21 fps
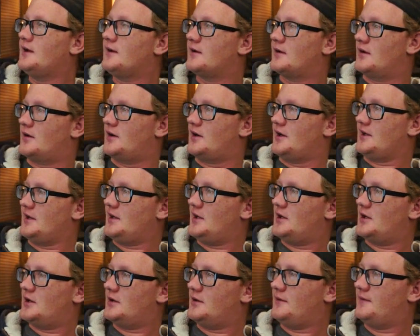Alright,
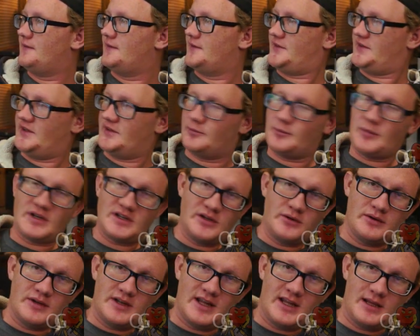here it says
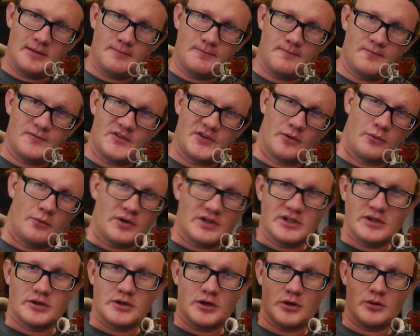menu name. So when
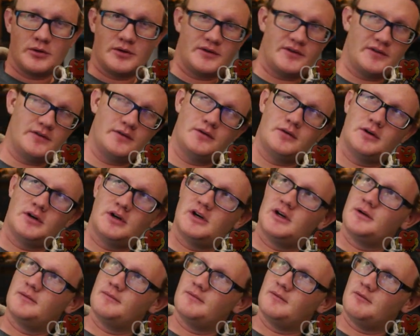you go
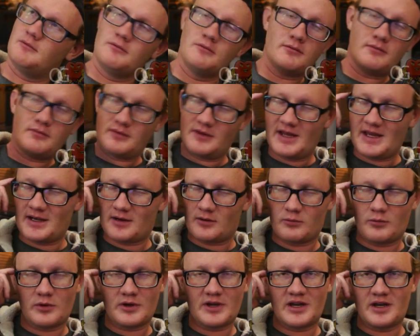into later,
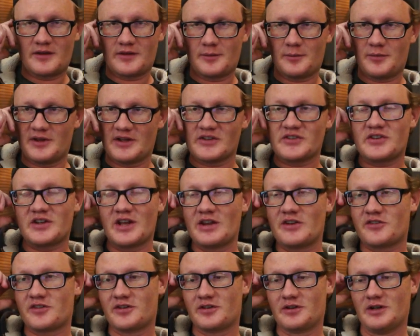we'll get on the
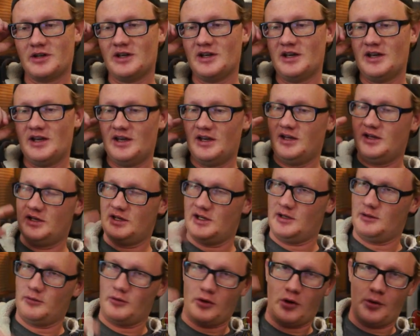PlayStation.
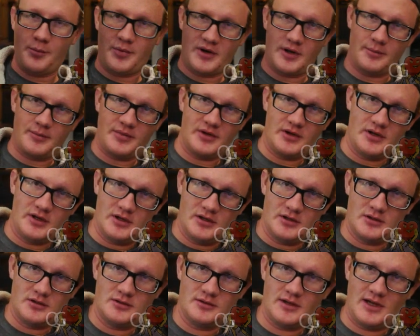We'll open up
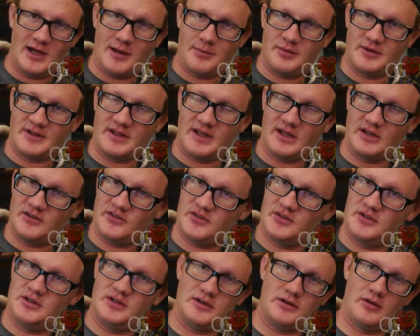a
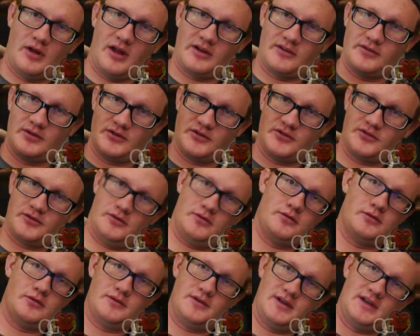application, and it'll actually
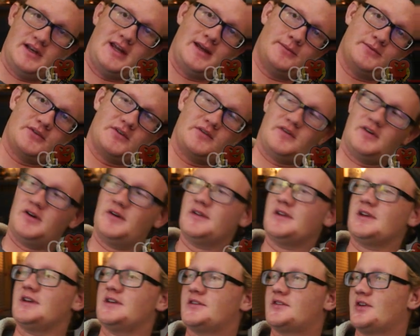show the names of all
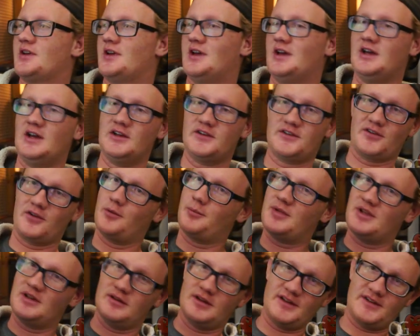these. So it'll
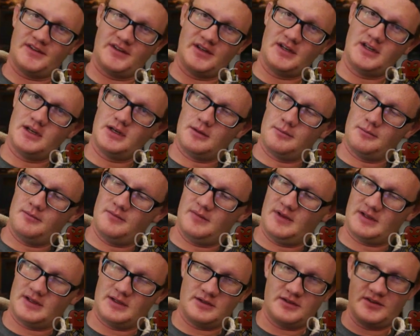be listed in them,
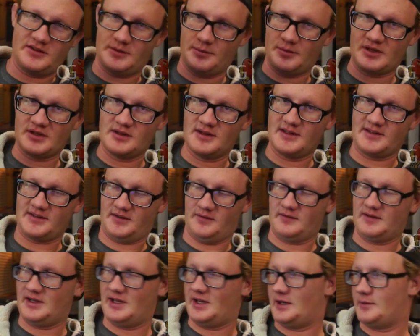like just a big list
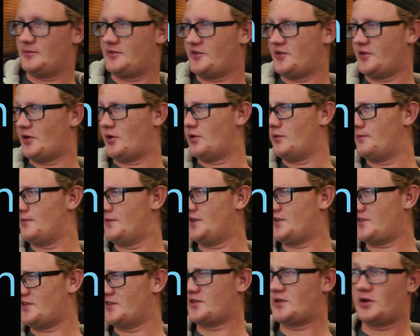of games. So
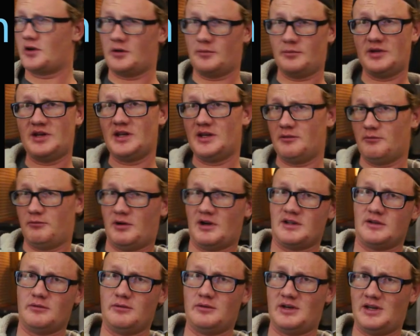this is going to be
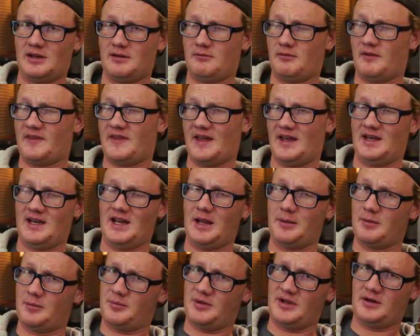what that
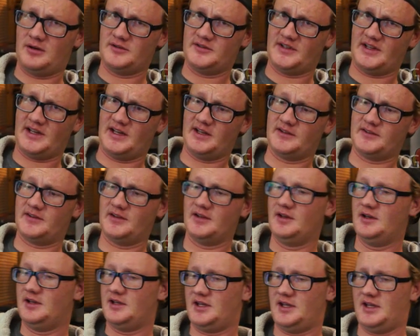name appears as
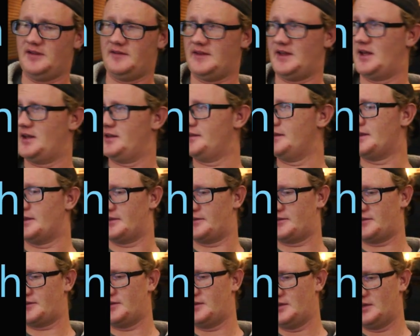in that
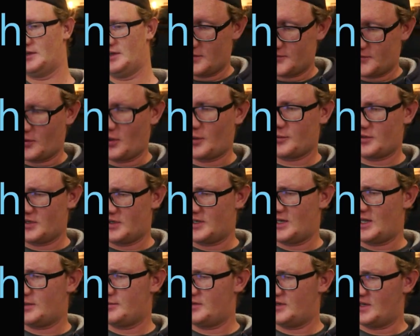list. So I'm going to
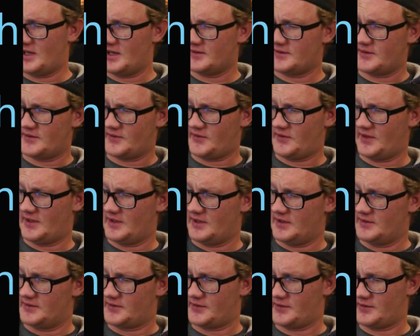name it as it
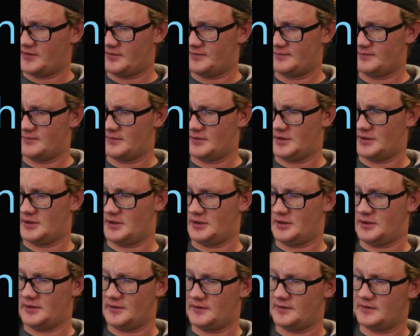says
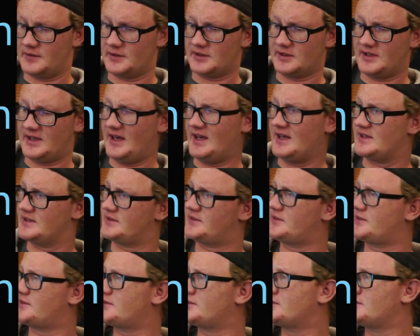on the
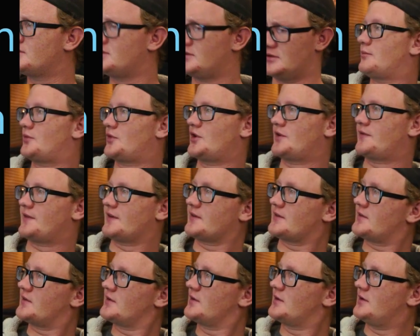case.
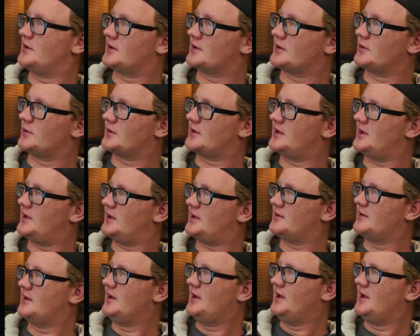Perfect. Click OK.